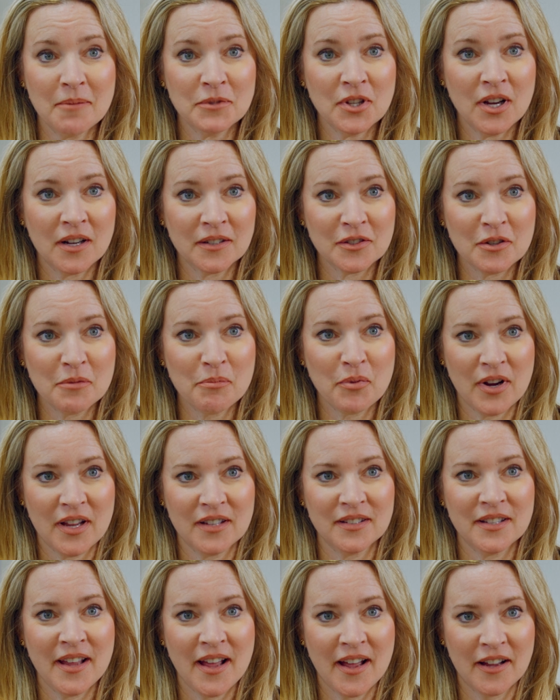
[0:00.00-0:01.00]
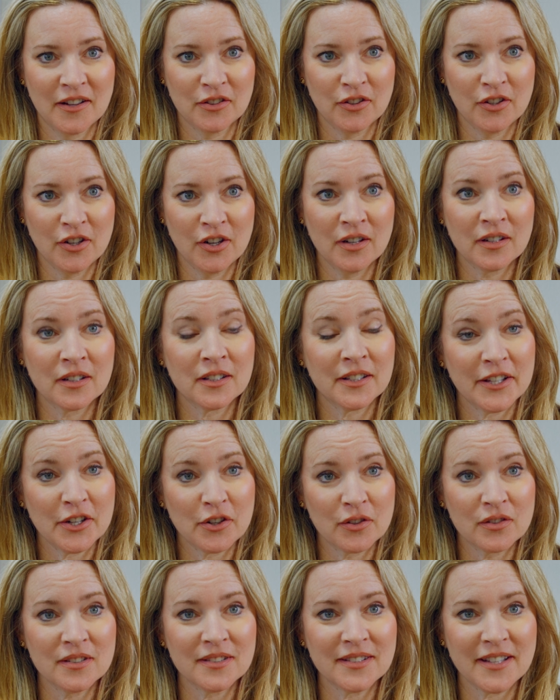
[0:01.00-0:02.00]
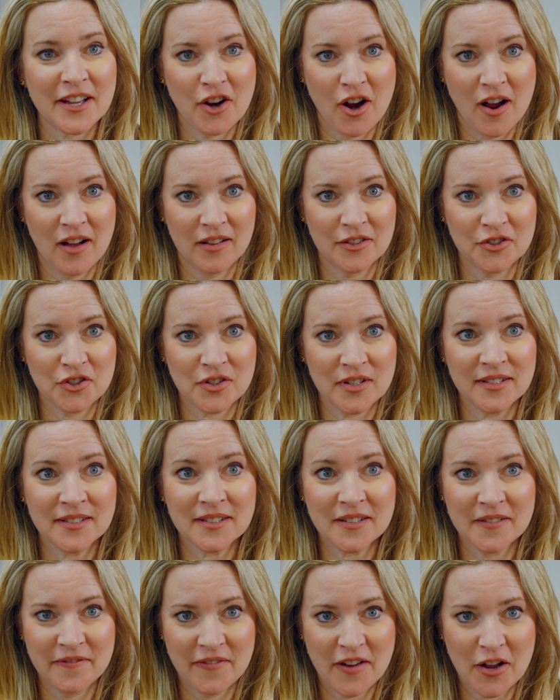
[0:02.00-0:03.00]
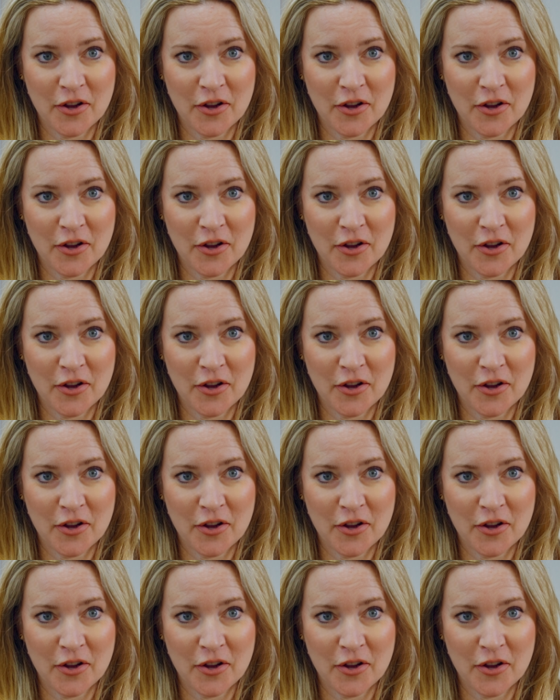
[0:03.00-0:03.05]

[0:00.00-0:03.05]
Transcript: I'm Dr. Brandy Engler, clinical psychologist and